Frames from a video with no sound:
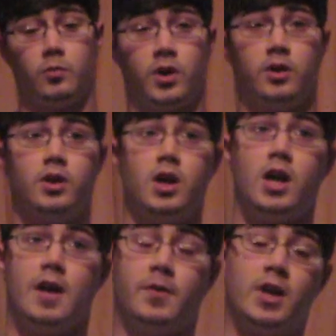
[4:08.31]
Well,
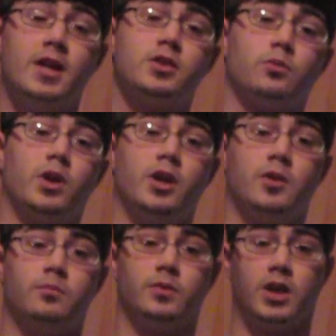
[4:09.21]
if it hits the rim,